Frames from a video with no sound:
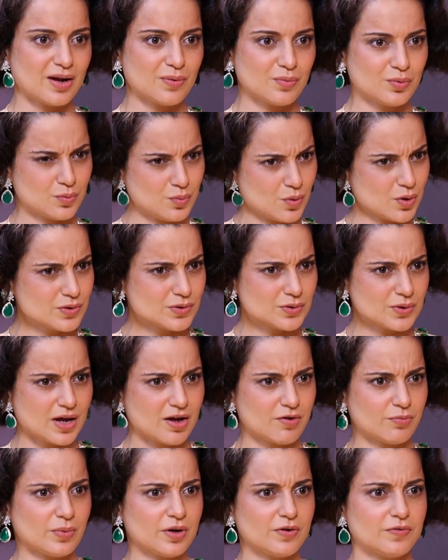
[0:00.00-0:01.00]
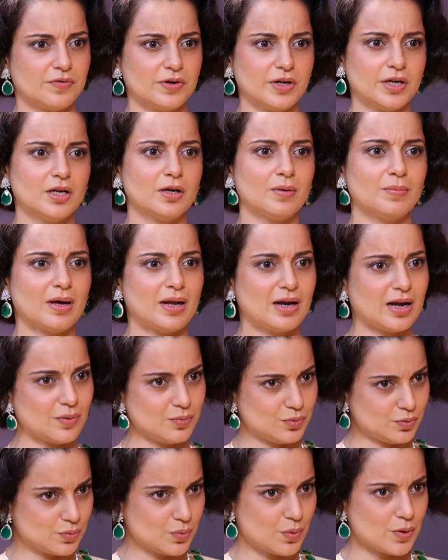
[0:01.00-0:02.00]
I would want to have my freedom, and I
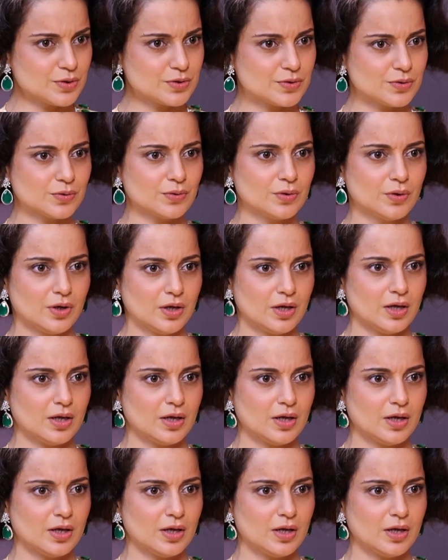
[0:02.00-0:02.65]
would want to